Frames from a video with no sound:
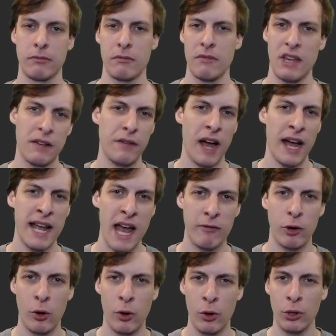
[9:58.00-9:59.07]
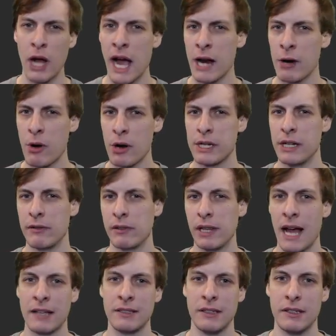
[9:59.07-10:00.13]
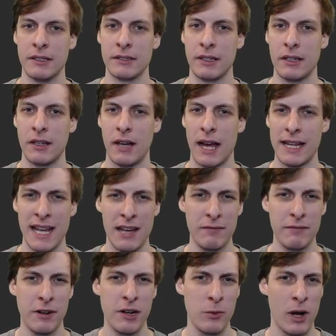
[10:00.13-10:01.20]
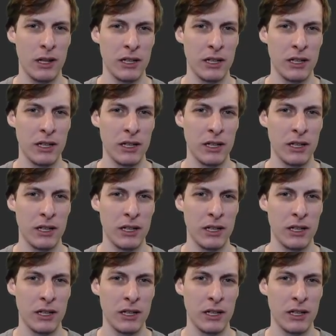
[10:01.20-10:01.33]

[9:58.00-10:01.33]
If I have a whole hierarchy of classes, I can't very well